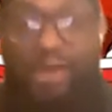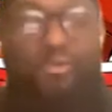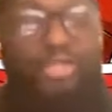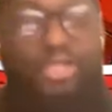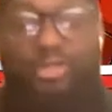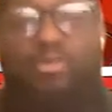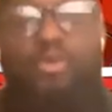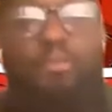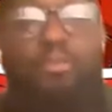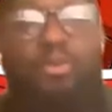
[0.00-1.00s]
I'm with
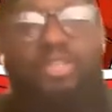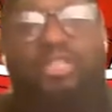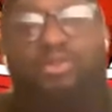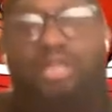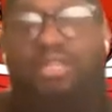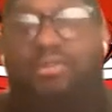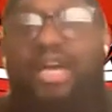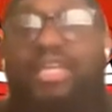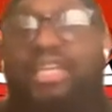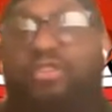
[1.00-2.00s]
you, but we
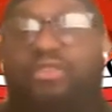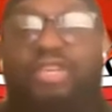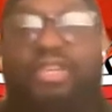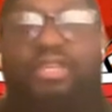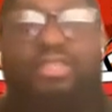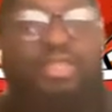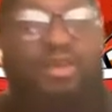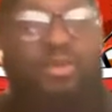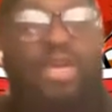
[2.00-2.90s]
got to get the fans.